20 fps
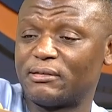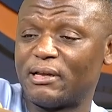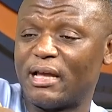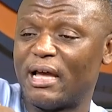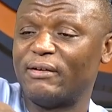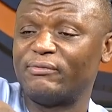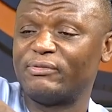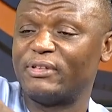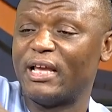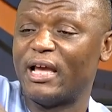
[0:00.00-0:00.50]

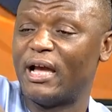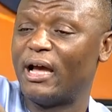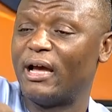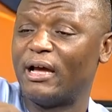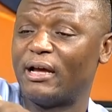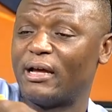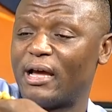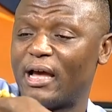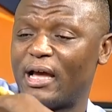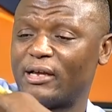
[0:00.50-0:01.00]
have
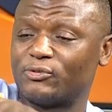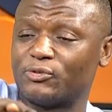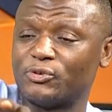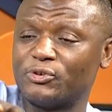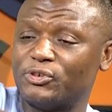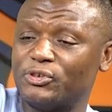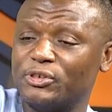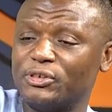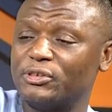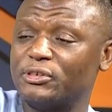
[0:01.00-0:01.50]
their
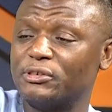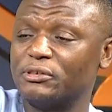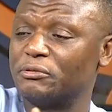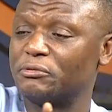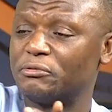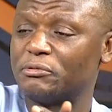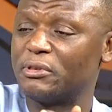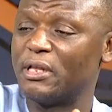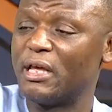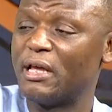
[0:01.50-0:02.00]

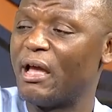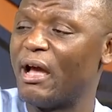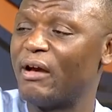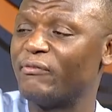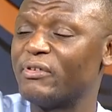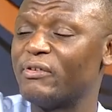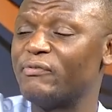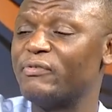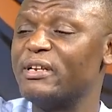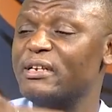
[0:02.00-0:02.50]
associations. They
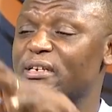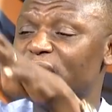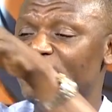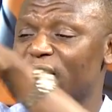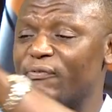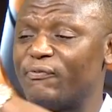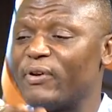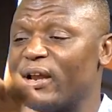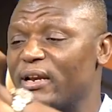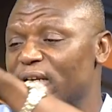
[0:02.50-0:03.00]
have even
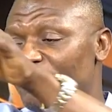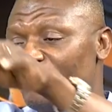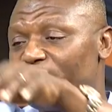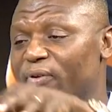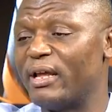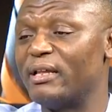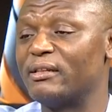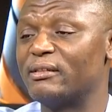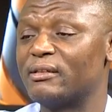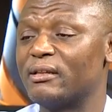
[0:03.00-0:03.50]

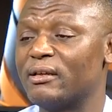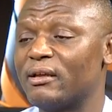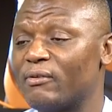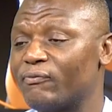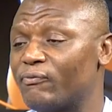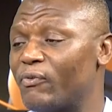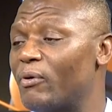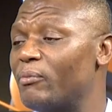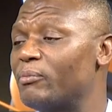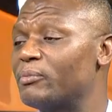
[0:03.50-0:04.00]
different
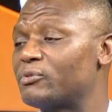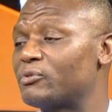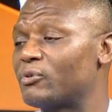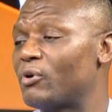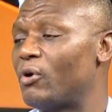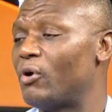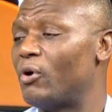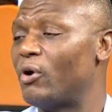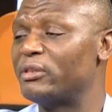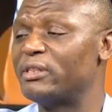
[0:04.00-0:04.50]
forms.
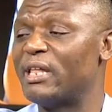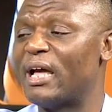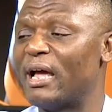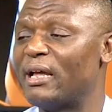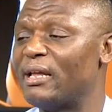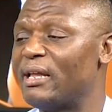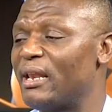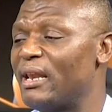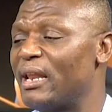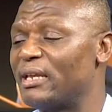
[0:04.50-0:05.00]

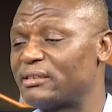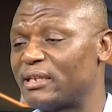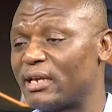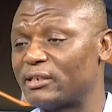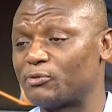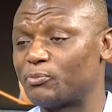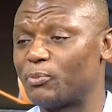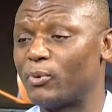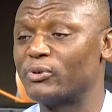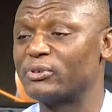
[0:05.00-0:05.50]
Other lesser
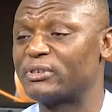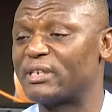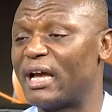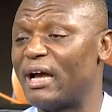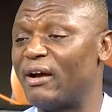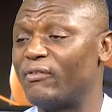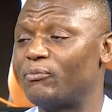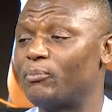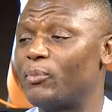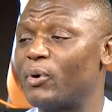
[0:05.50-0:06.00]
sports
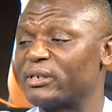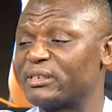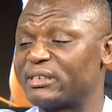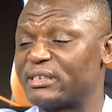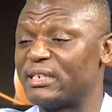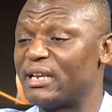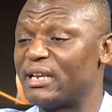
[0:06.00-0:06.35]
have. Boxing